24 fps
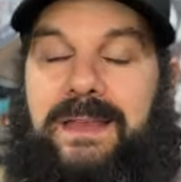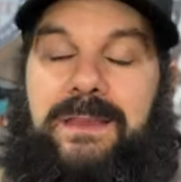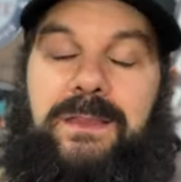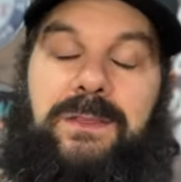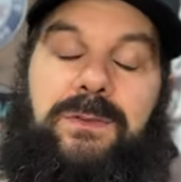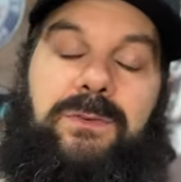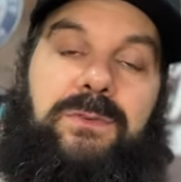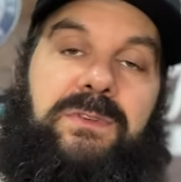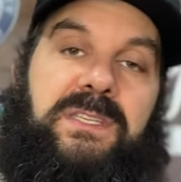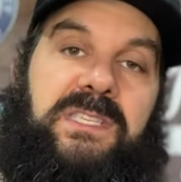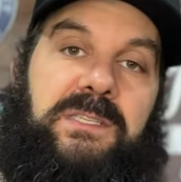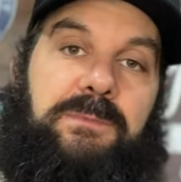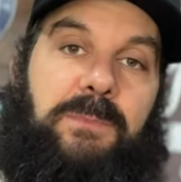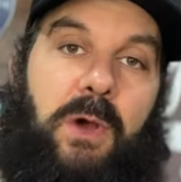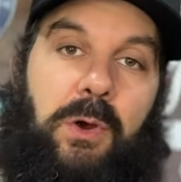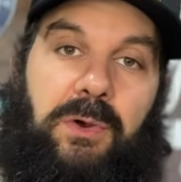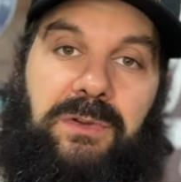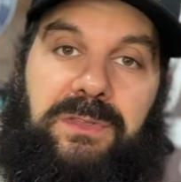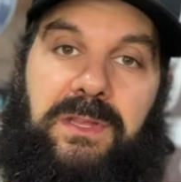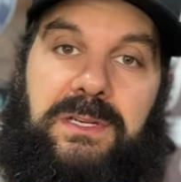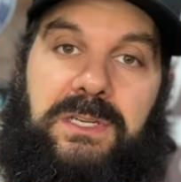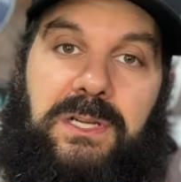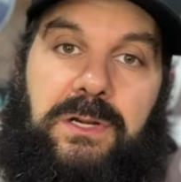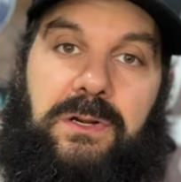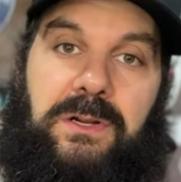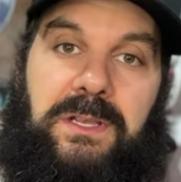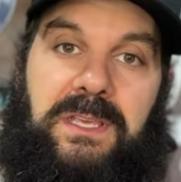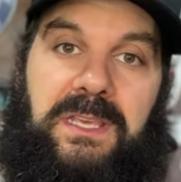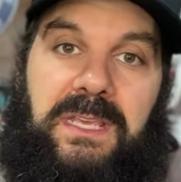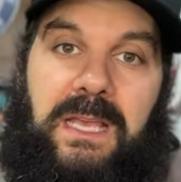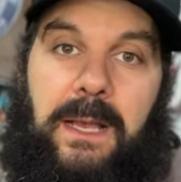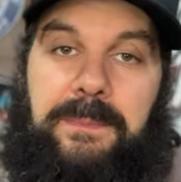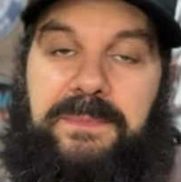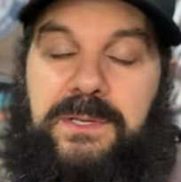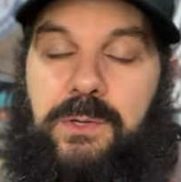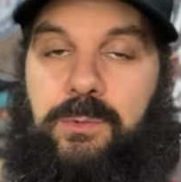You smoke the
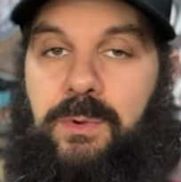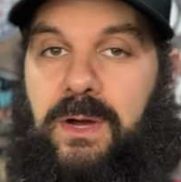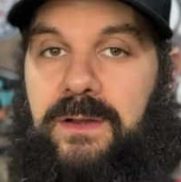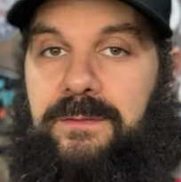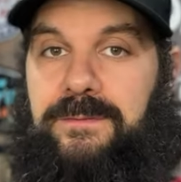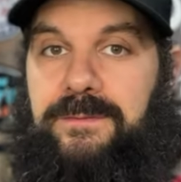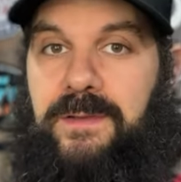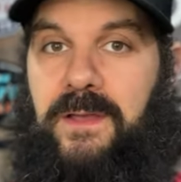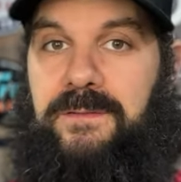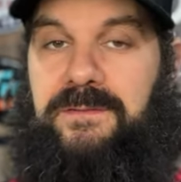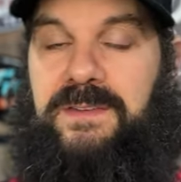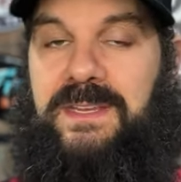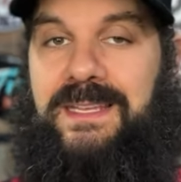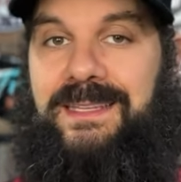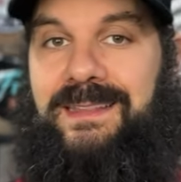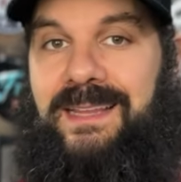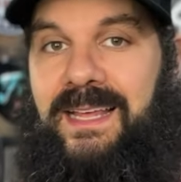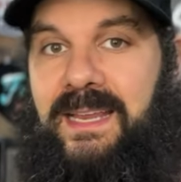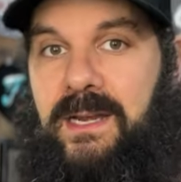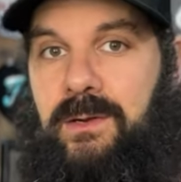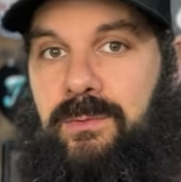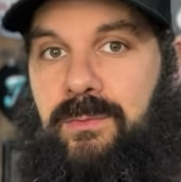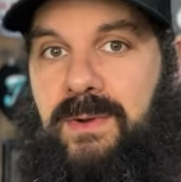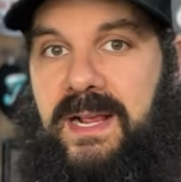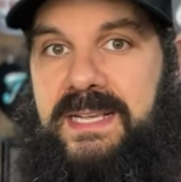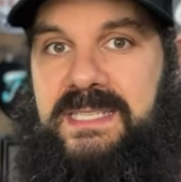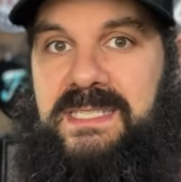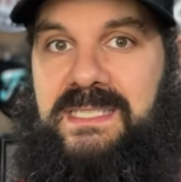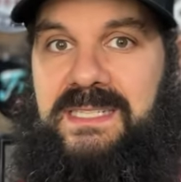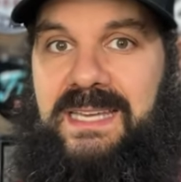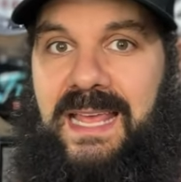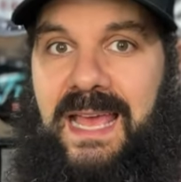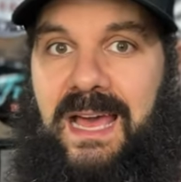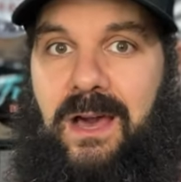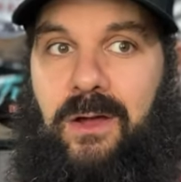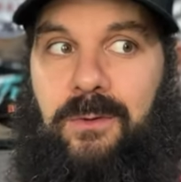turkey up to 150, let it rest
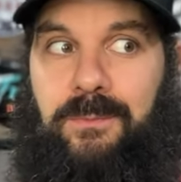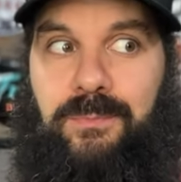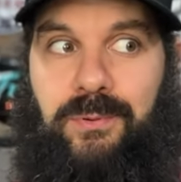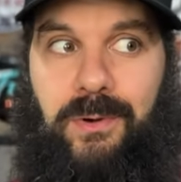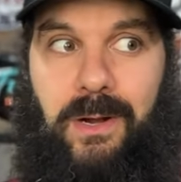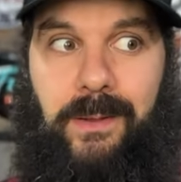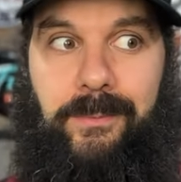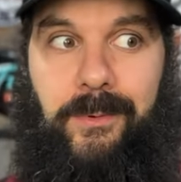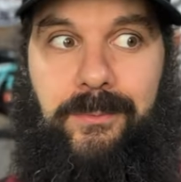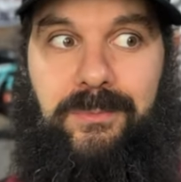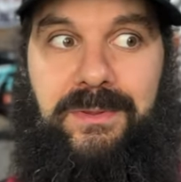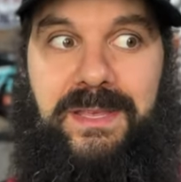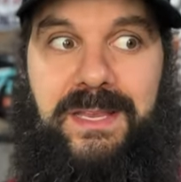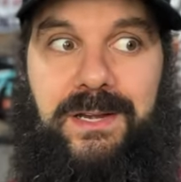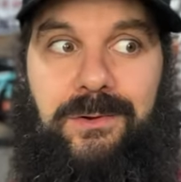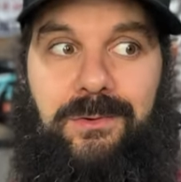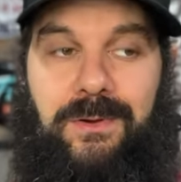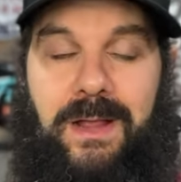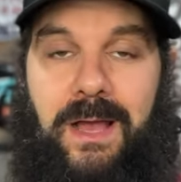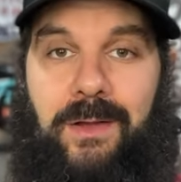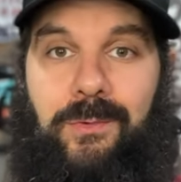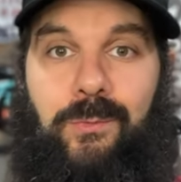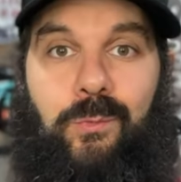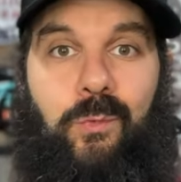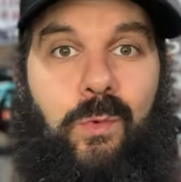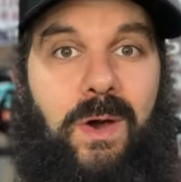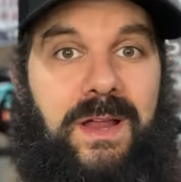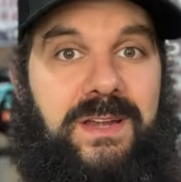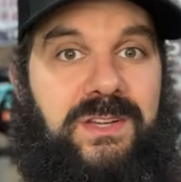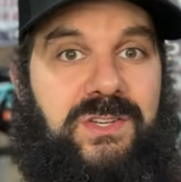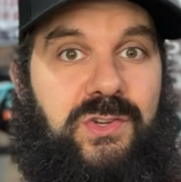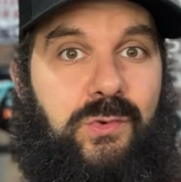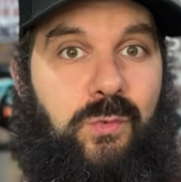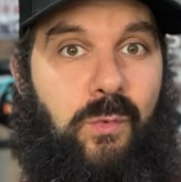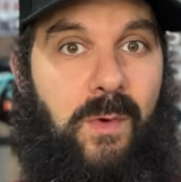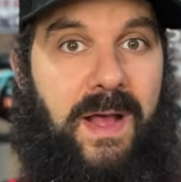down probably at around
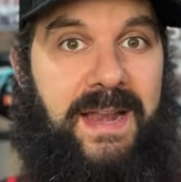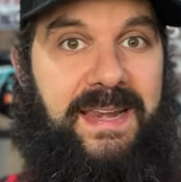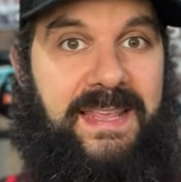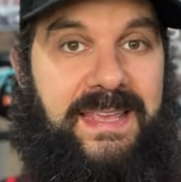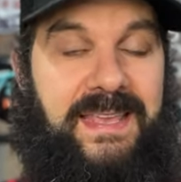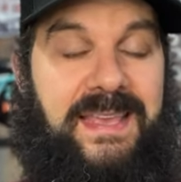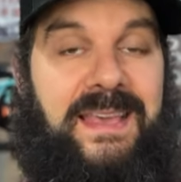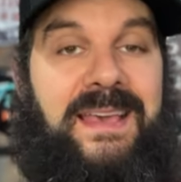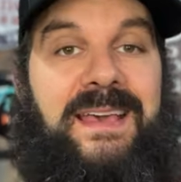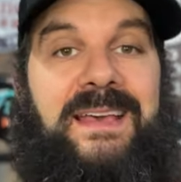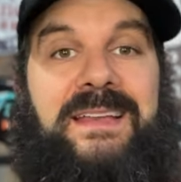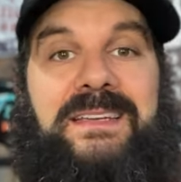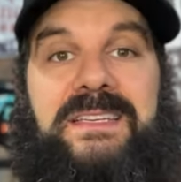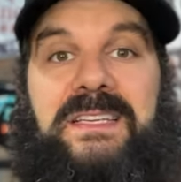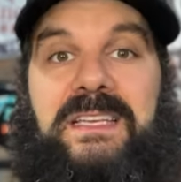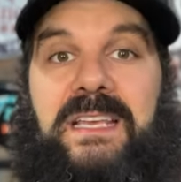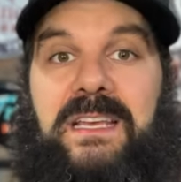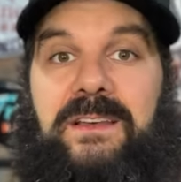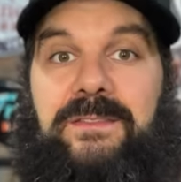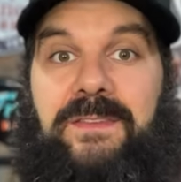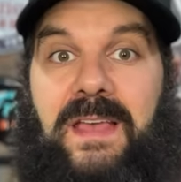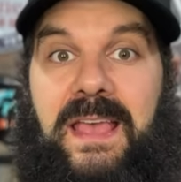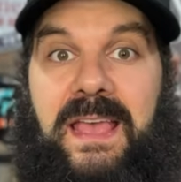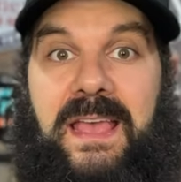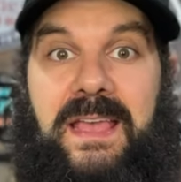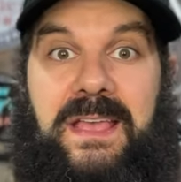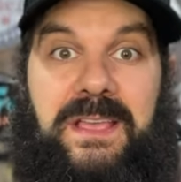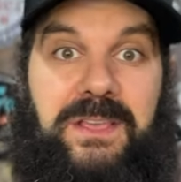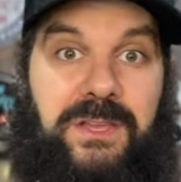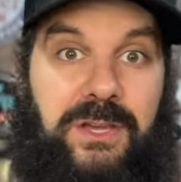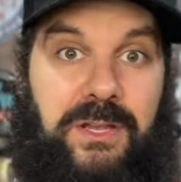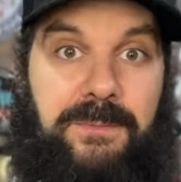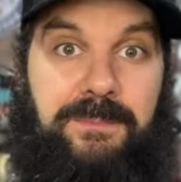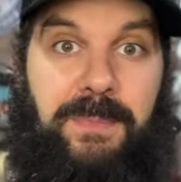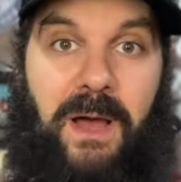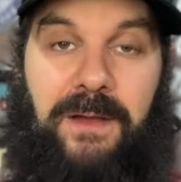120 to give a
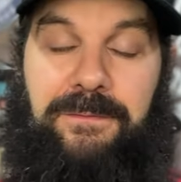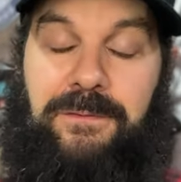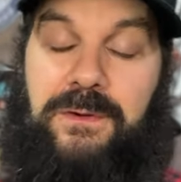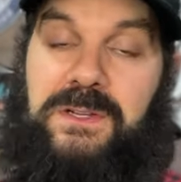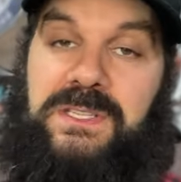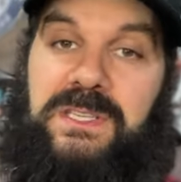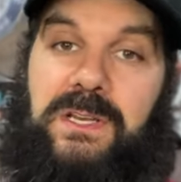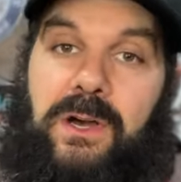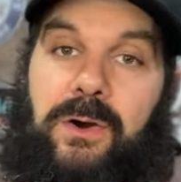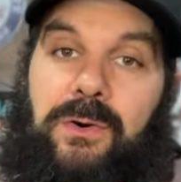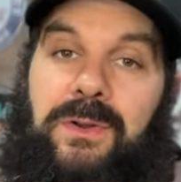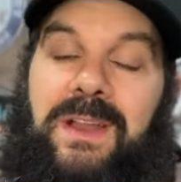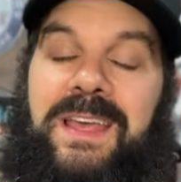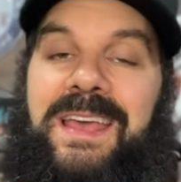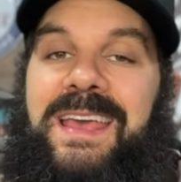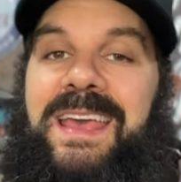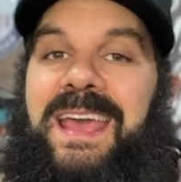good buffer zone,